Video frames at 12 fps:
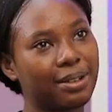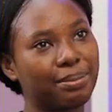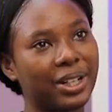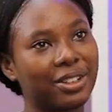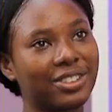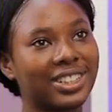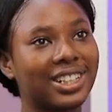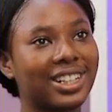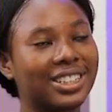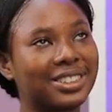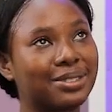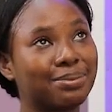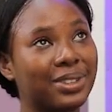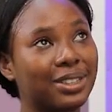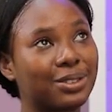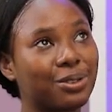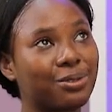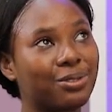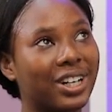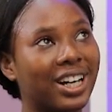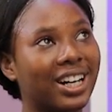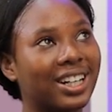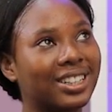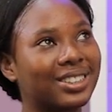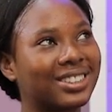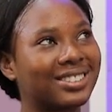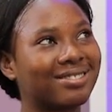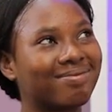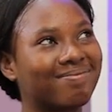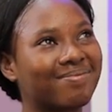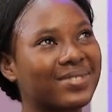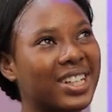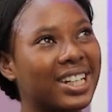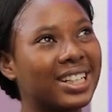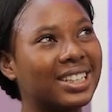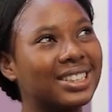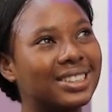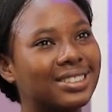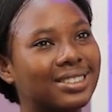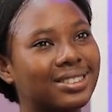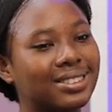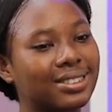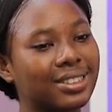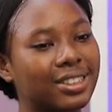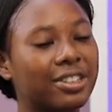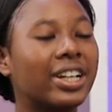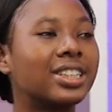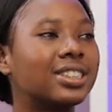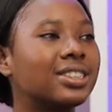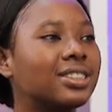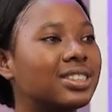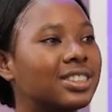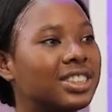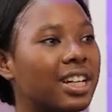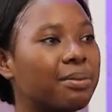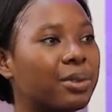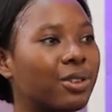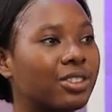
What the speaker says: My greatest achievement so far is creating this GM